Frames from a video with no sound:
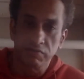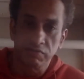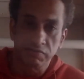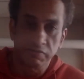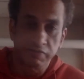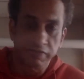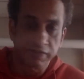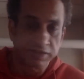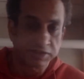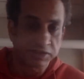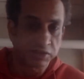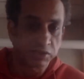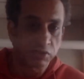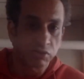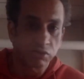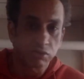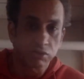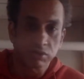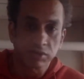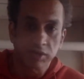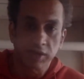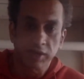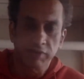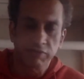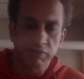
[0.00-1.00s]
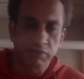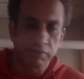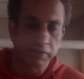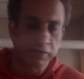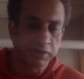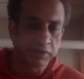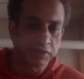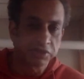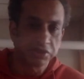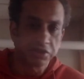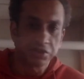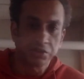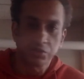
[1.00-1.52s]
verticals, like from
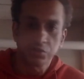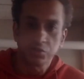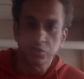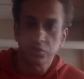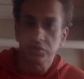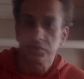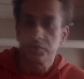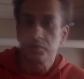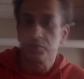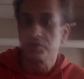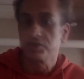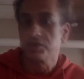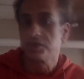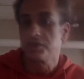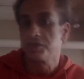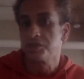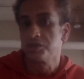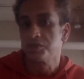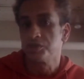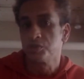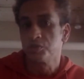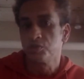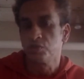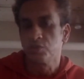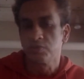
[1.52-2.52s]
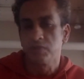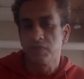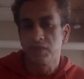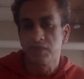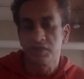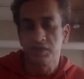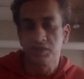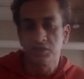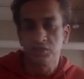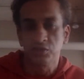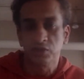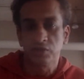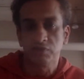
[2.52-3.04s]
energy to transportation to
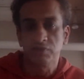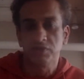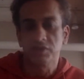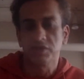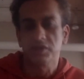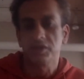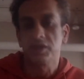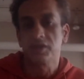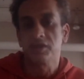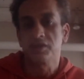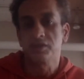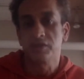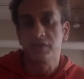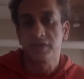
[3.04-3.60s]
mobility to everything else,